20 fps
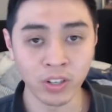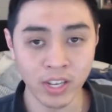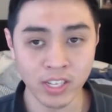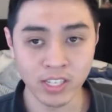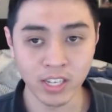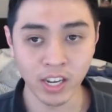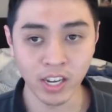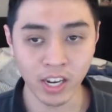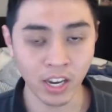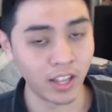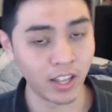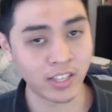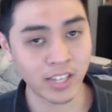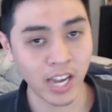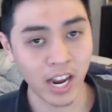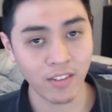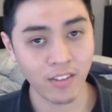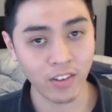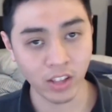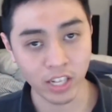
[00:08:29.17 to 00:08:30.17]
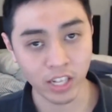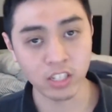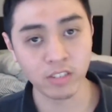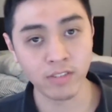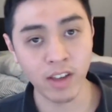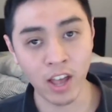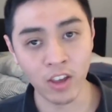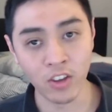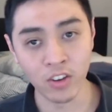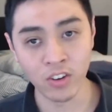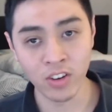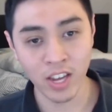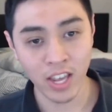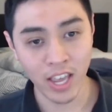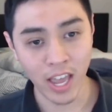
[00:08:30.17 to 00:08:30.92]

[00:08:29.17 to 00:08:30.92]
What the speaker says: It's kind of collector value,